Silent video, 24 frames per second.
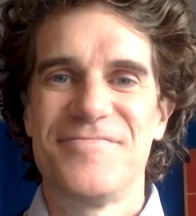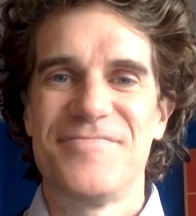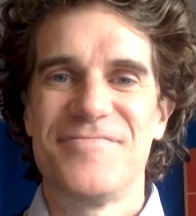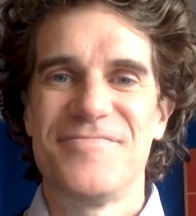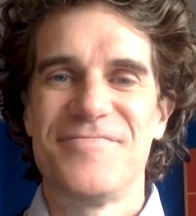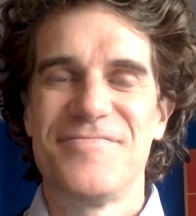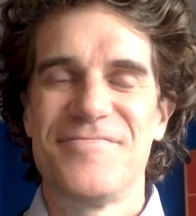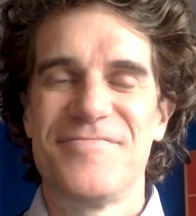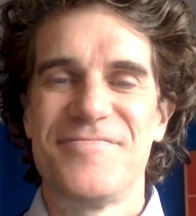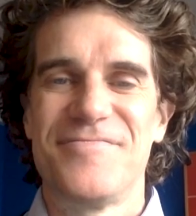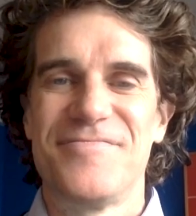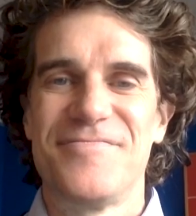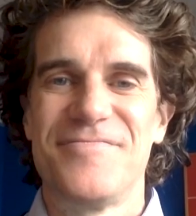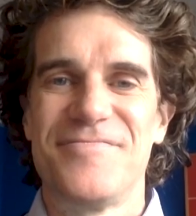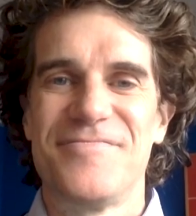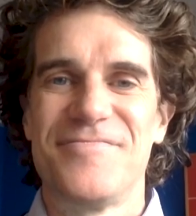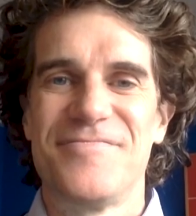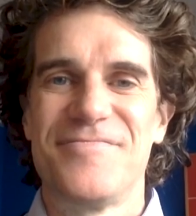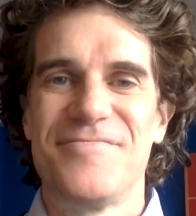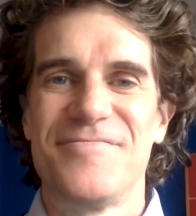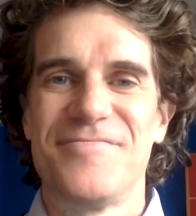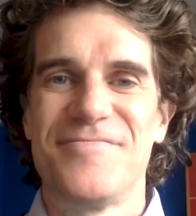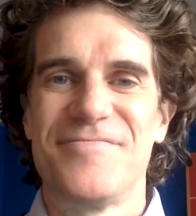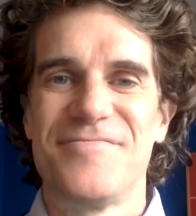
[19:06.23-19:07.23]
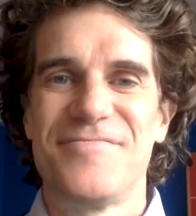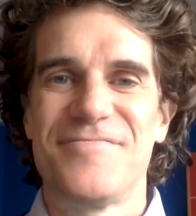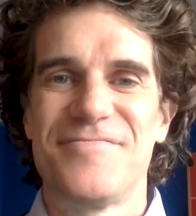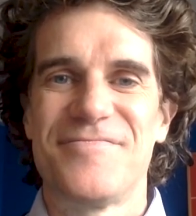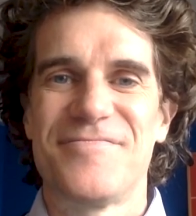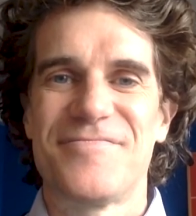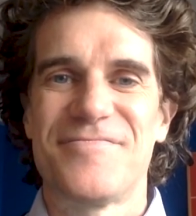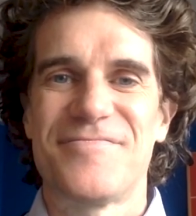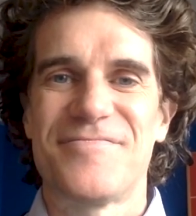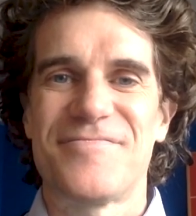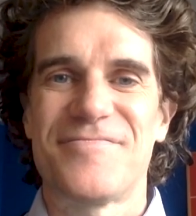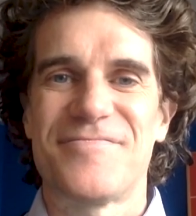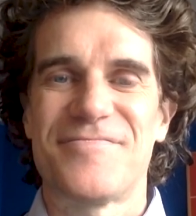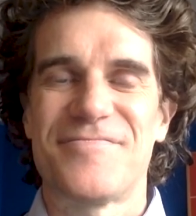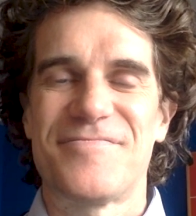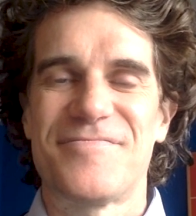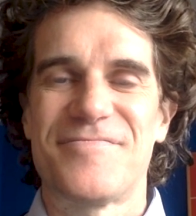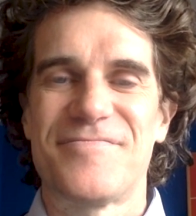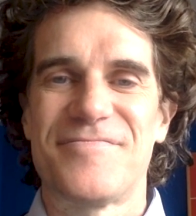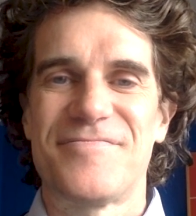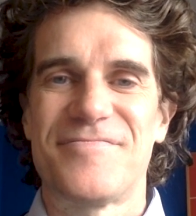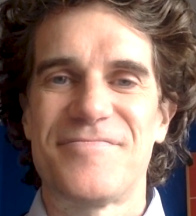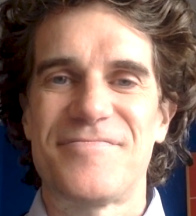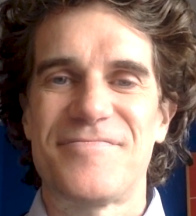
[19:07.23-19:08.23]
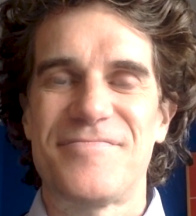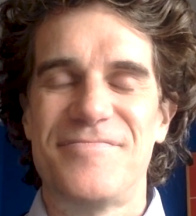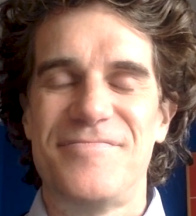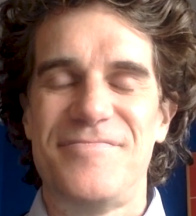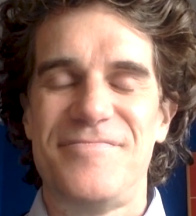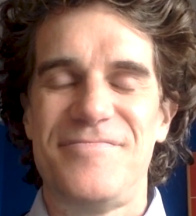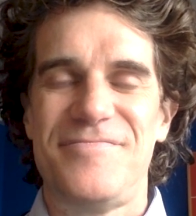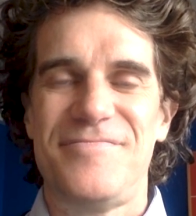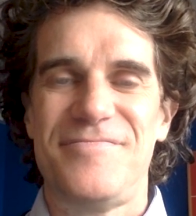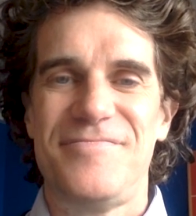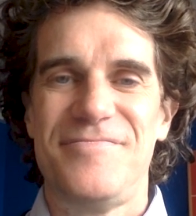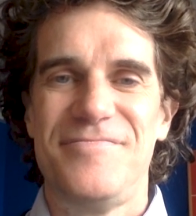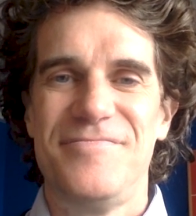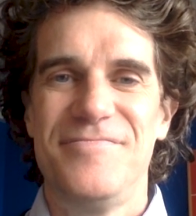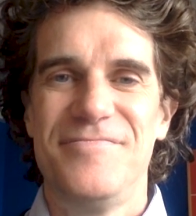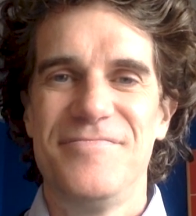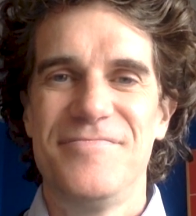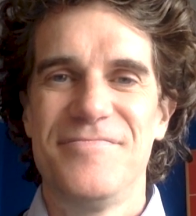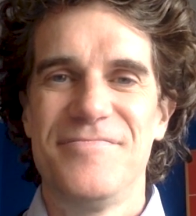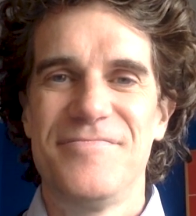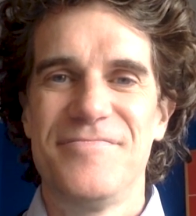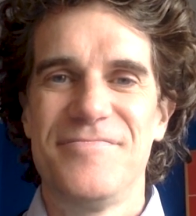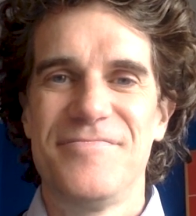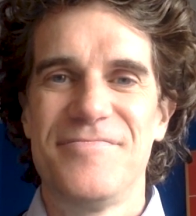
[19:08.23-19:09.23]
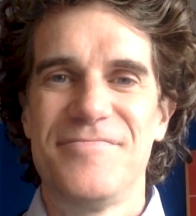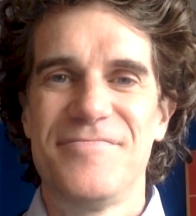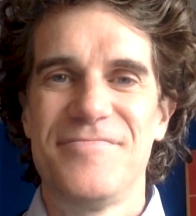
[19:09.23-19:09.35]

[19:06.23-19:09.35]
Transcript: (silent)